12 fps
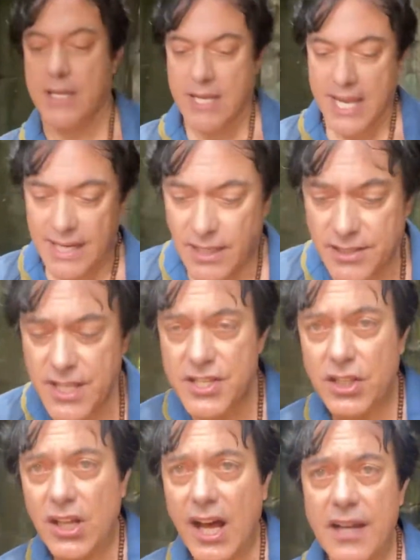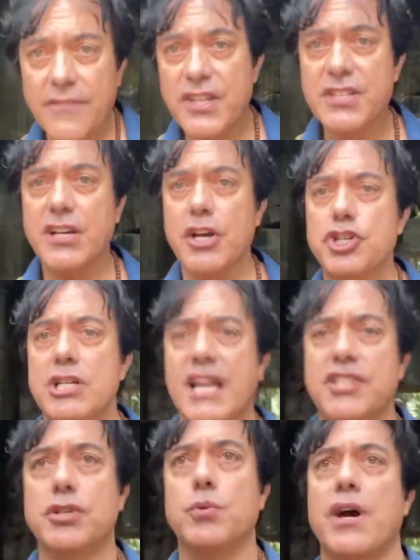And there's a lot of discussion as
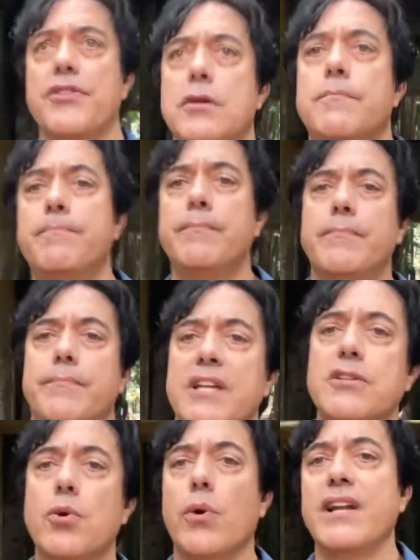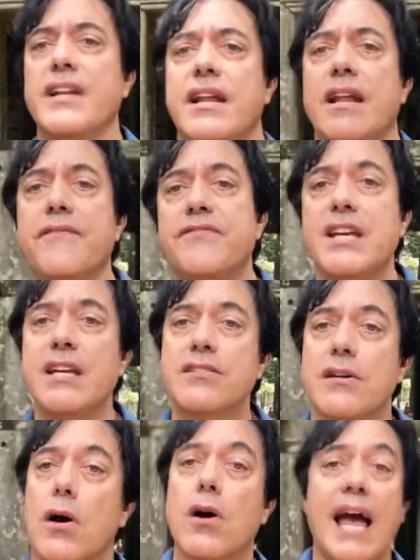to whether Bitcoin and NFTs
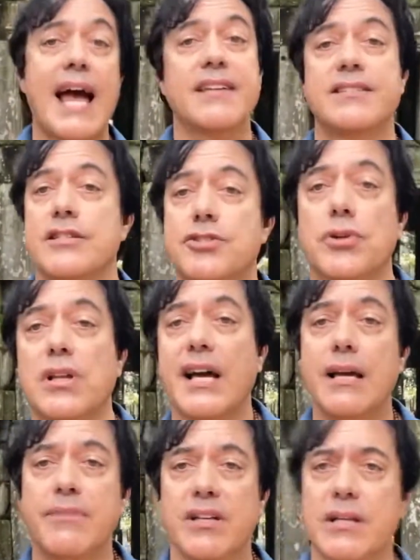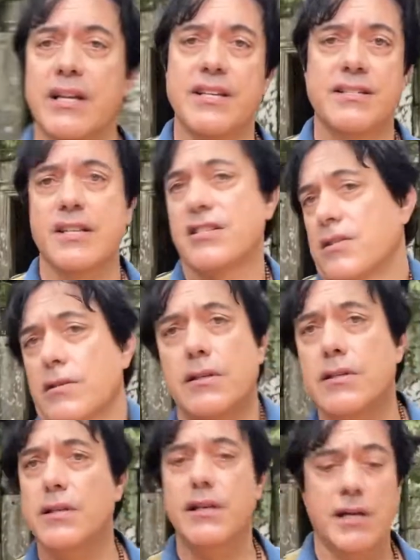are assets or liabilities. It's,
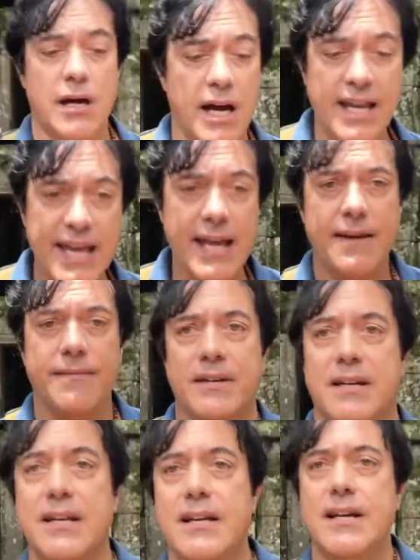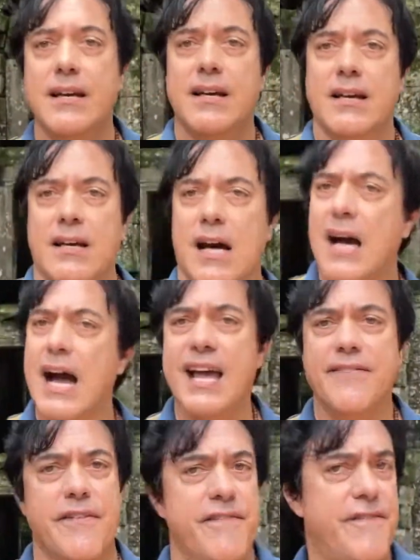again, I
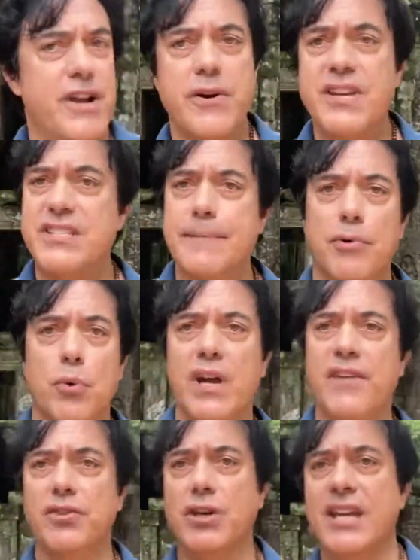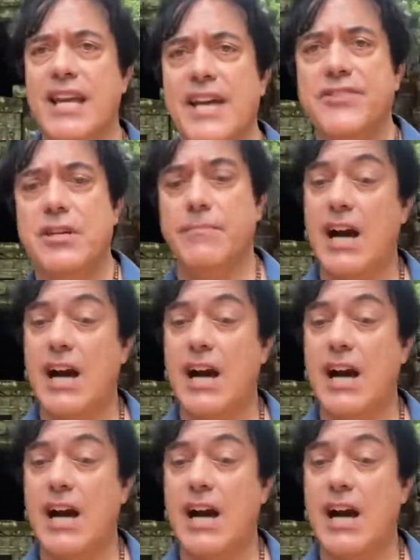have a very simple way of looking at them.